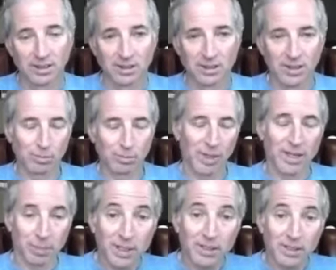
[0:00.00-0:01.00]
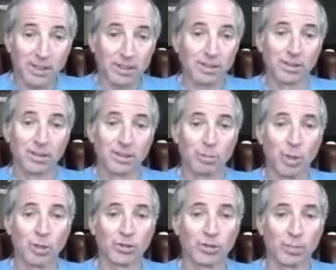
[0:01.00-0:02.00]
in my opinion, the
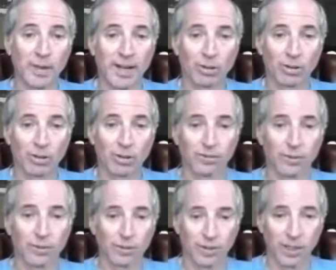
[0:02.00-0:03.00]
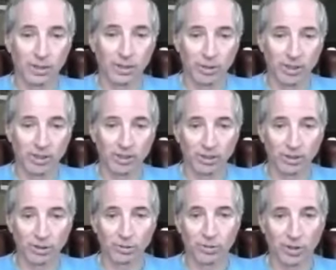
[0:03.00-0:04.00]
most powerful thing we can
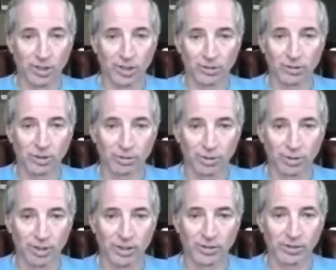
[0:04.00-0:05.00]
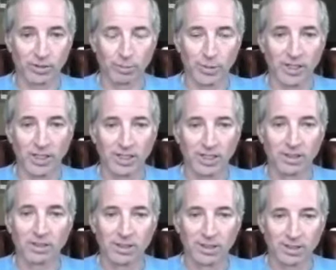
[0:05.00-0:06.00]
do for our children is
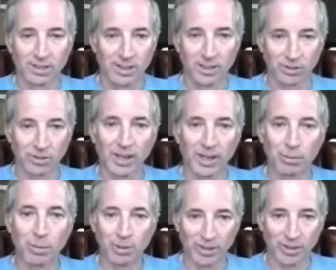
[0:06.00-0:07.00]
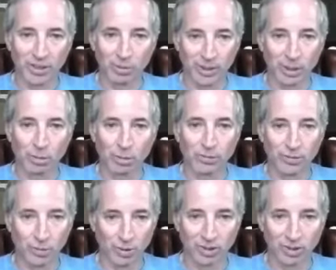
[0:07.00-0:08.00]
be the example that we hope
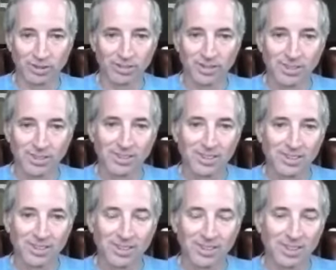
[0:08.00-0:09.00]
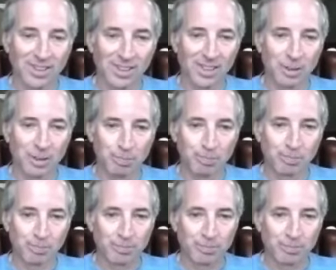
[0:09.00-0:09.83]
for. Um,